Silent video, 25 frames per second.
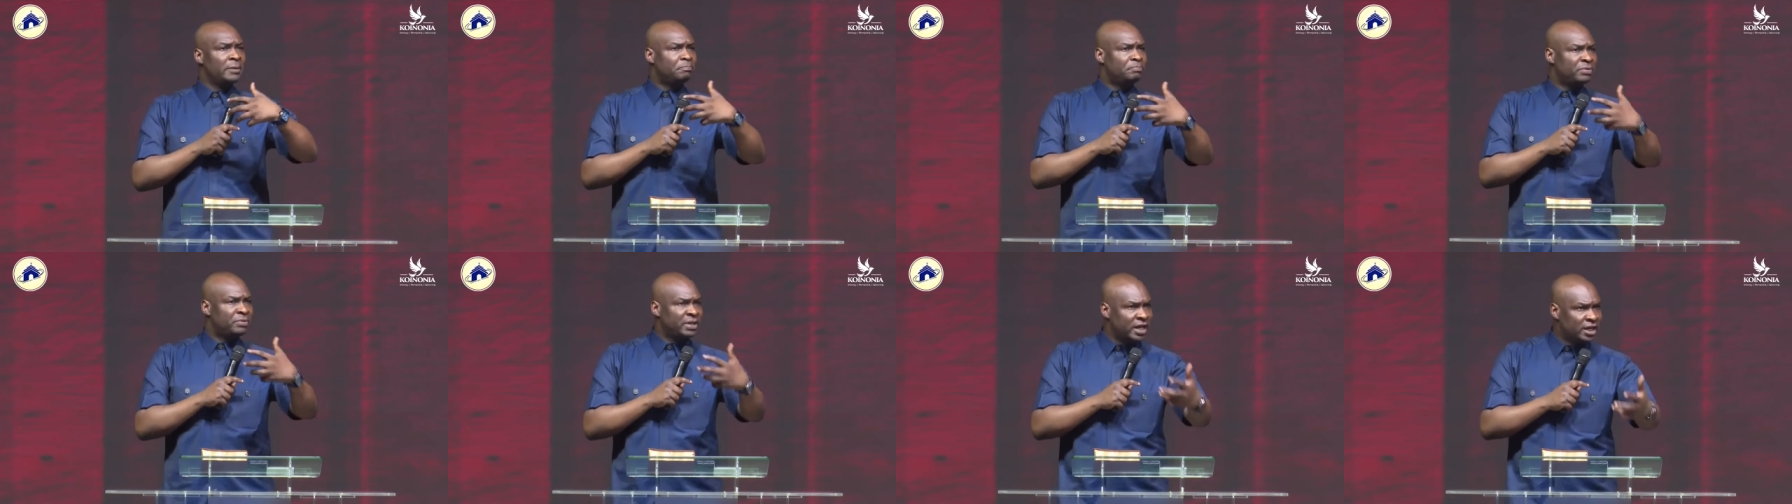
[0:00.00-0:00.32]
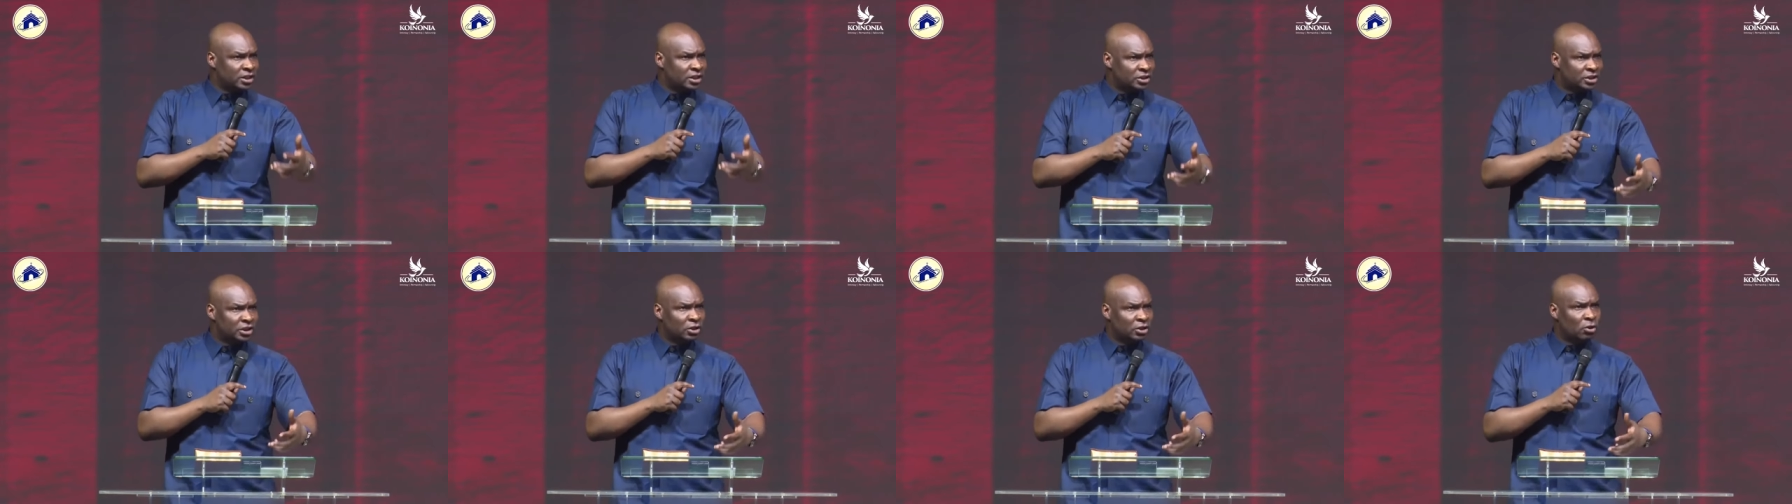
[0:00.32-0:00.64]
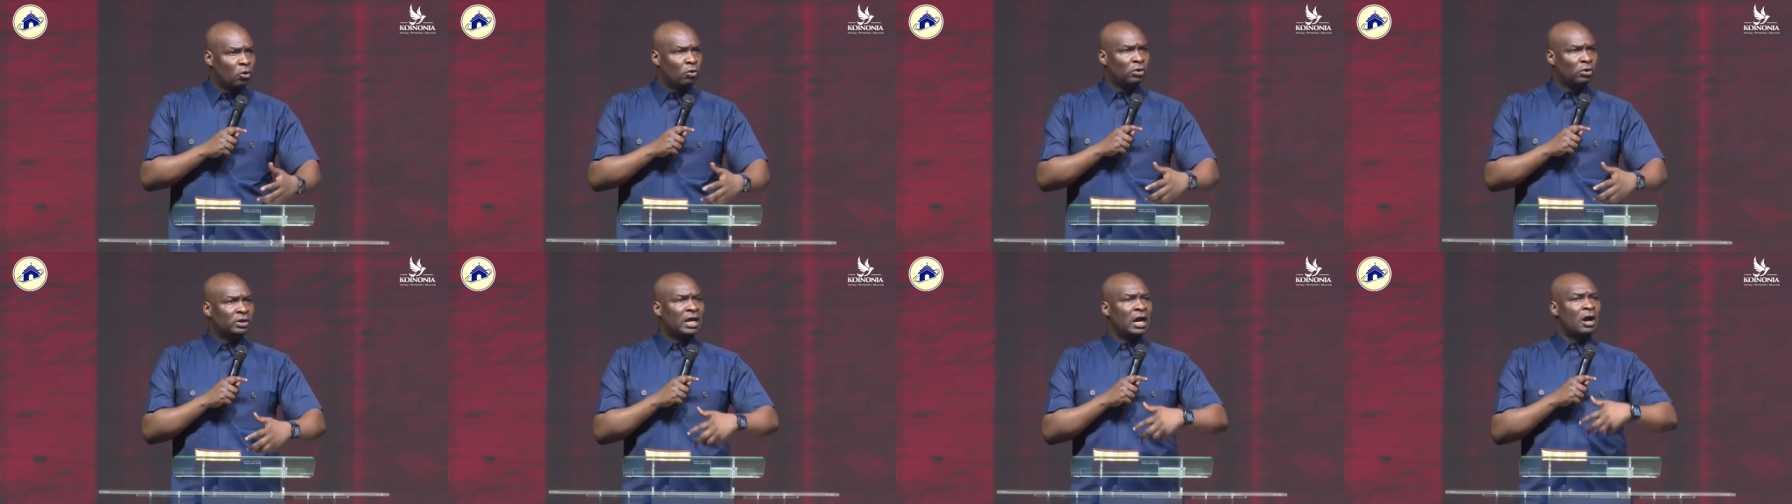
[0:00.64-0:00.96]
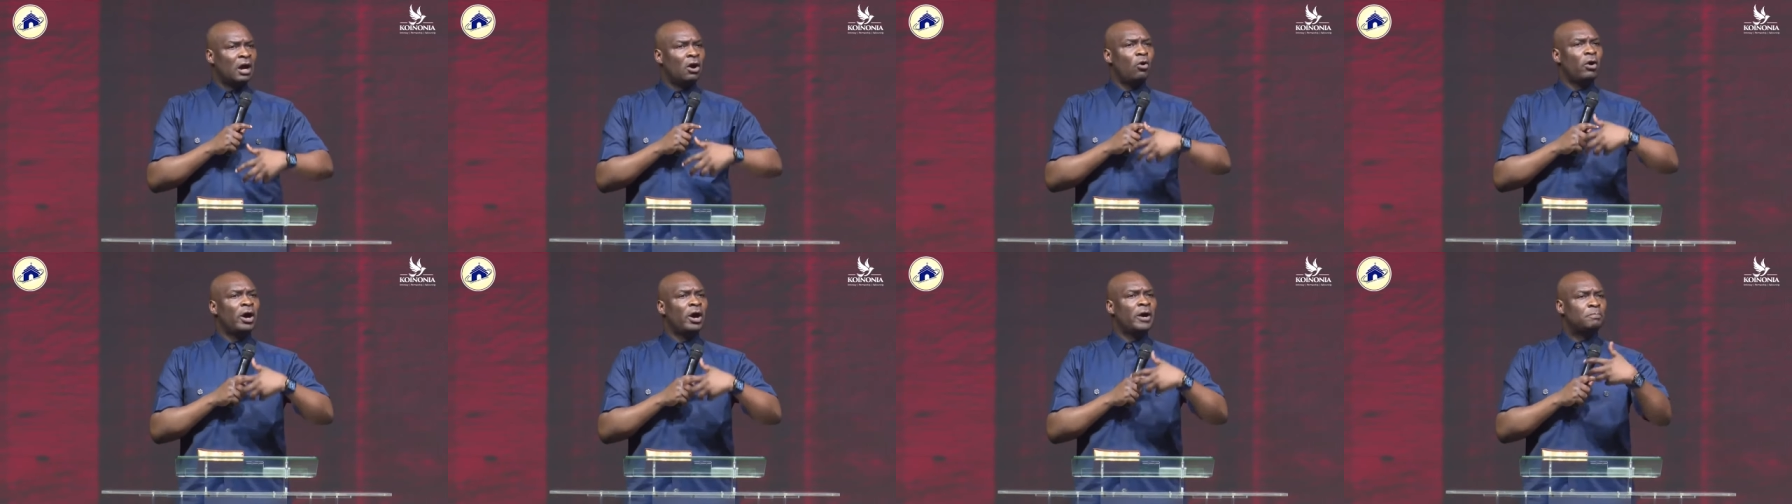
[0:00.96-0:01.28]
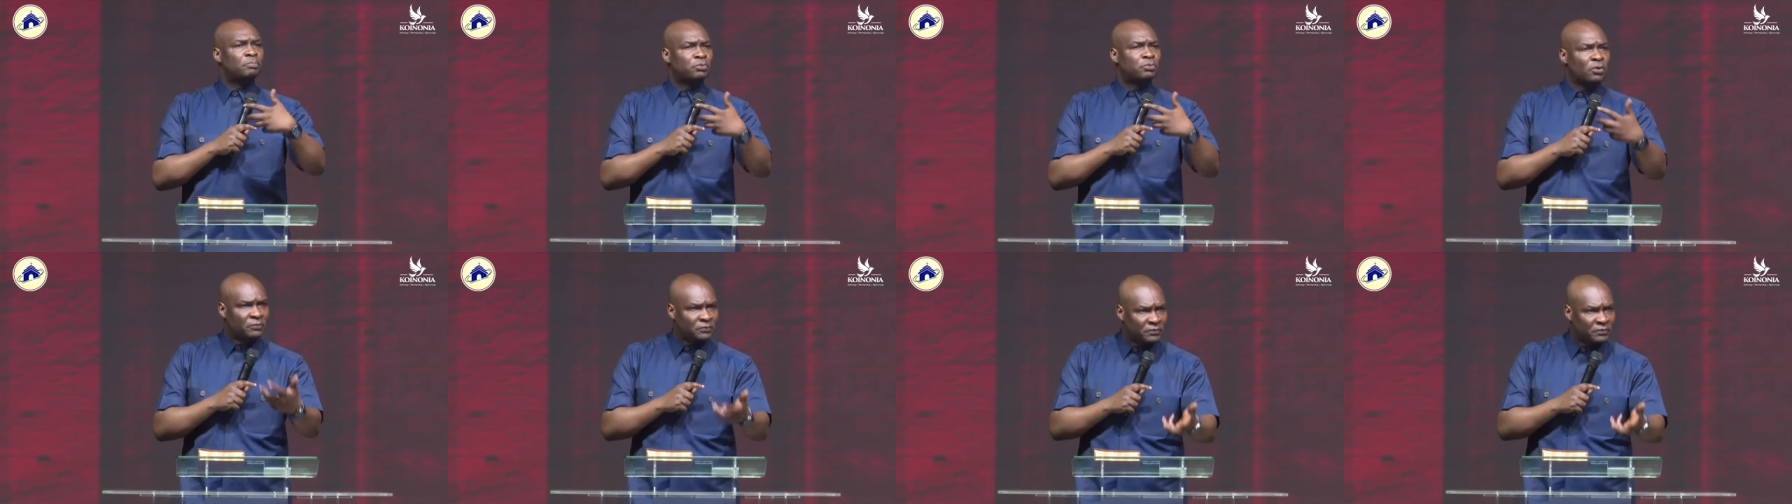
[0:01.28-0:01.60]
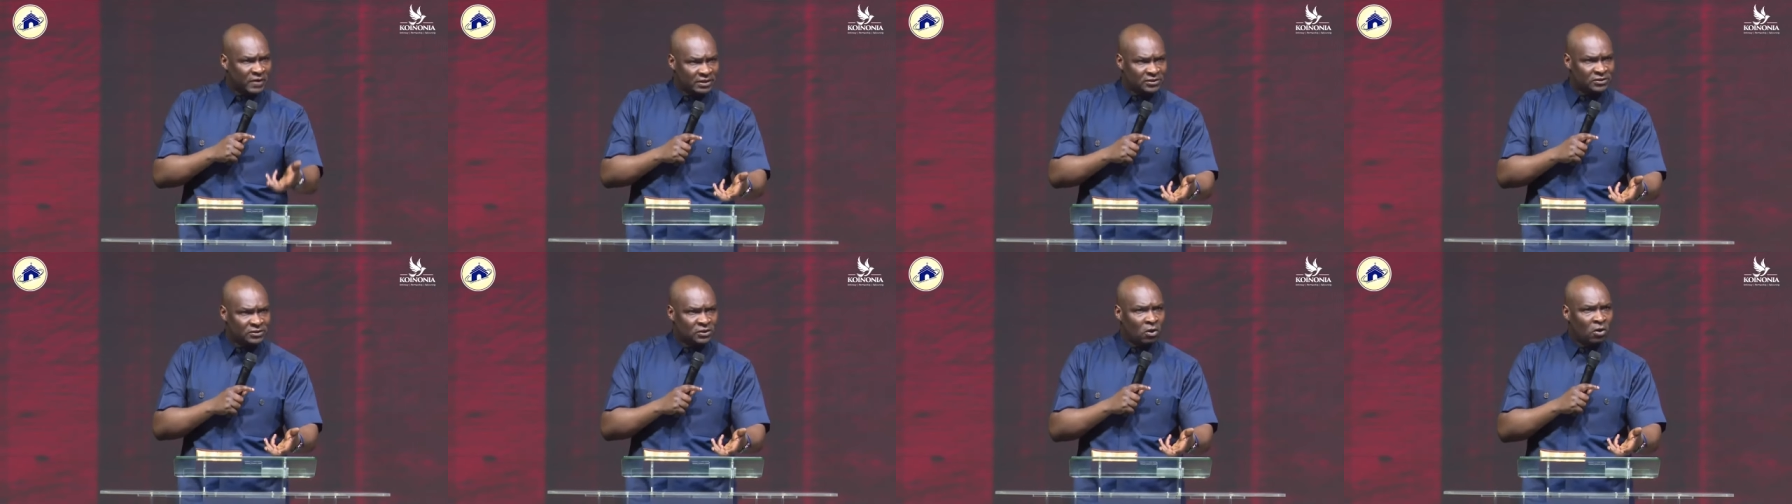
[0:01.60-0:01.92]
PhD holder or a
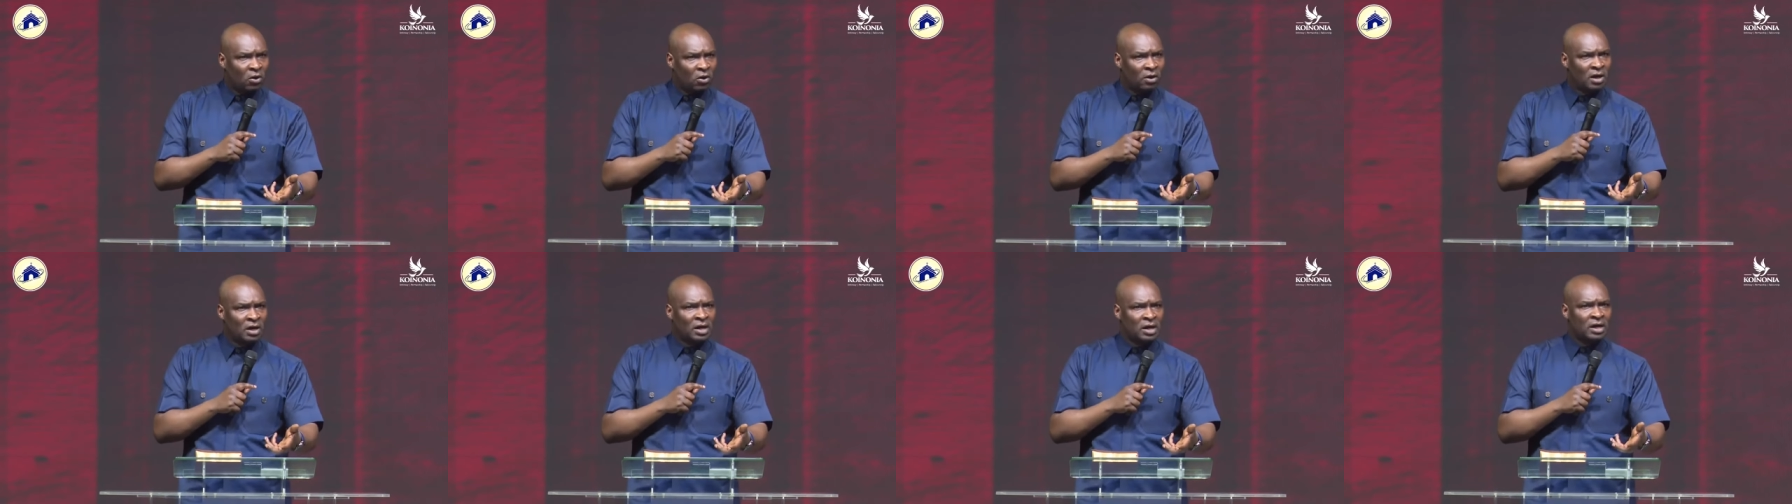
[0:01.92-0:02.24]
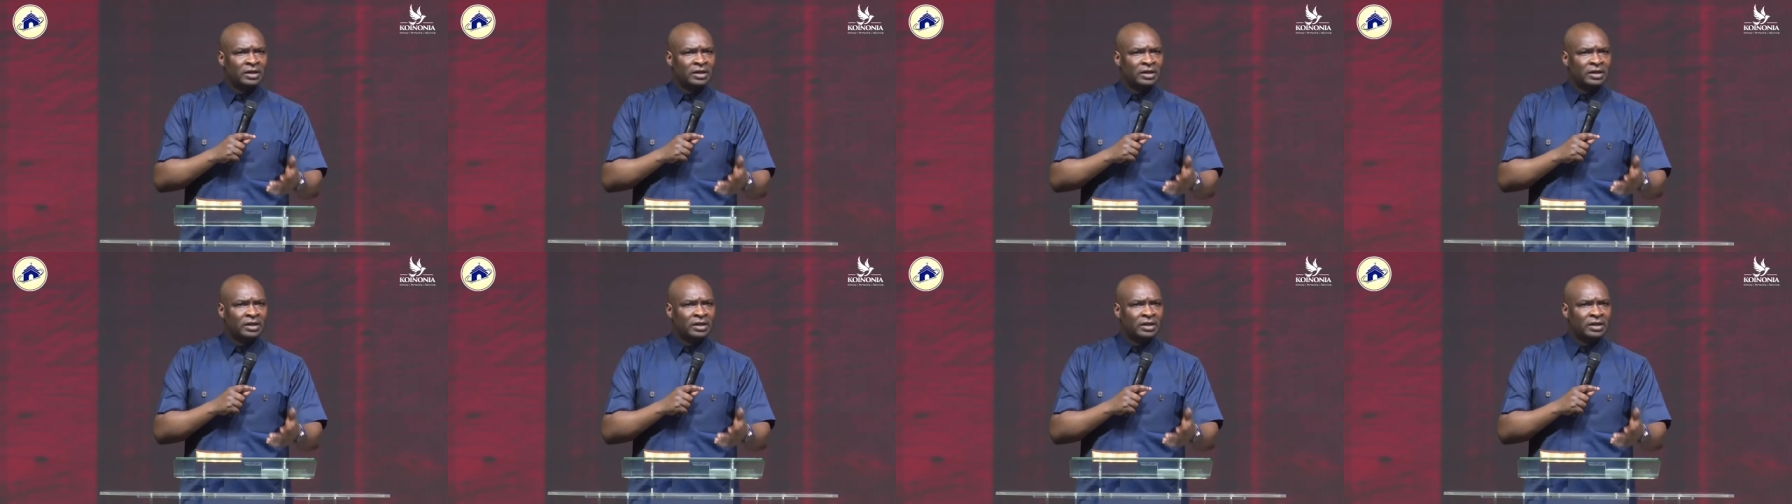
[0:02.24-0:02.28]
professor,